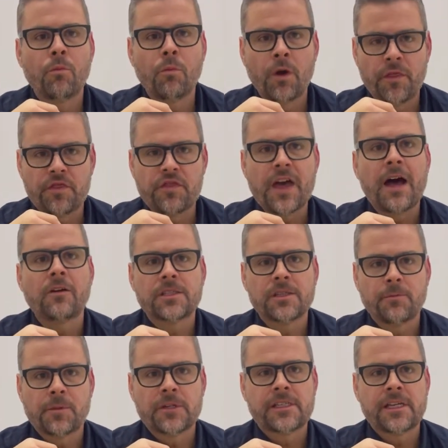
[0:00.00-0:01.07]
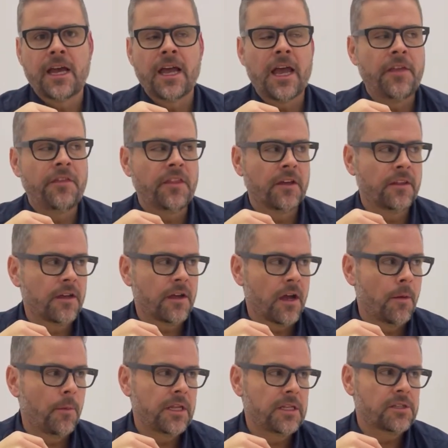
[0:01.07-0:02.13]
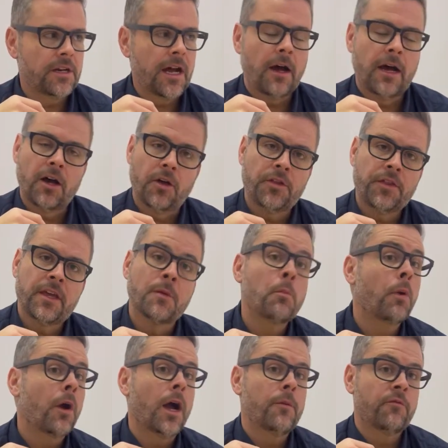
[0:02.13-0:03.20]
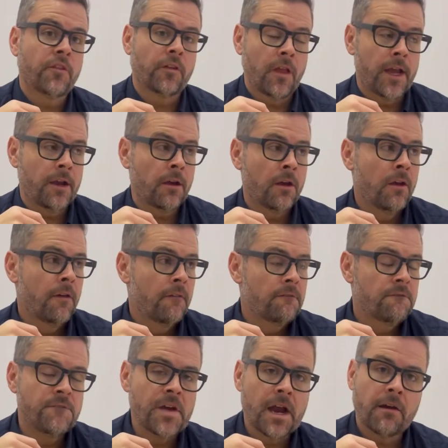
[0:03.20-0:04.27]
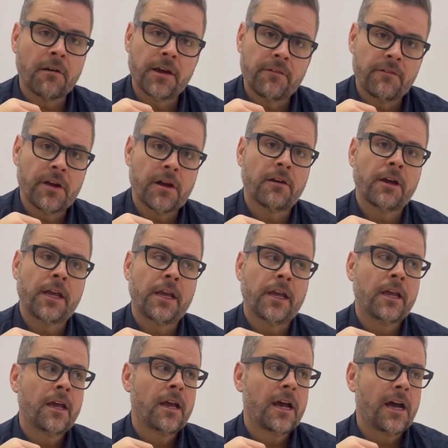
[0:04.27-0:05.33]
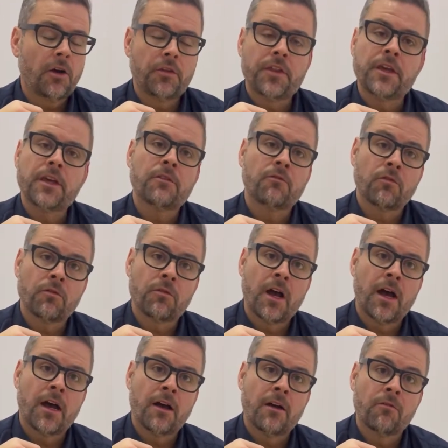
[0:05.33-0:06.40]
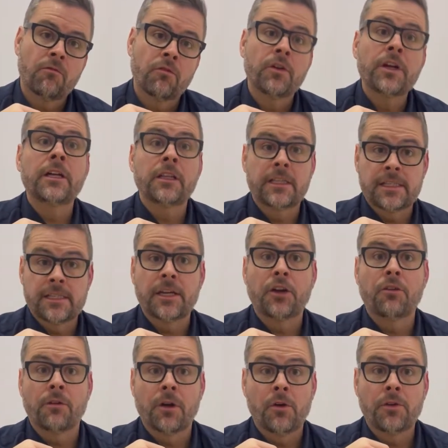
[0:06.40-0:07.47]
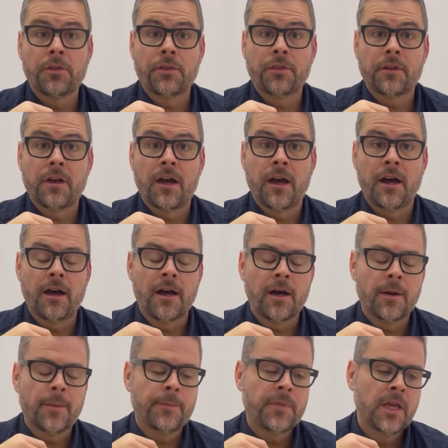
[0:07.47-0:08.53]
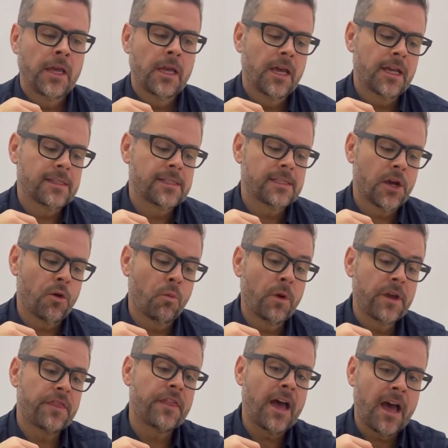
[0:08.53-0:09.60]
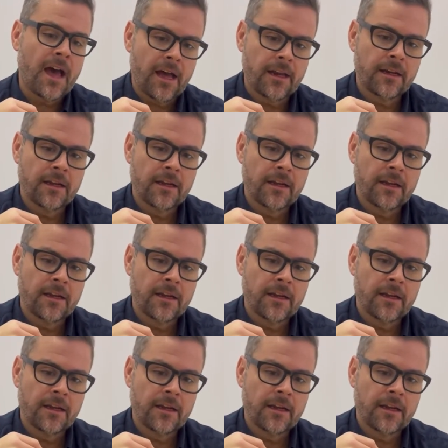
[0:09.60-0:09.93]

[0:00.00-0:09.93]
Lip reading: 1,000%. And the companies are now healthy and primed for very, very healthy and realistic growth. And so with that,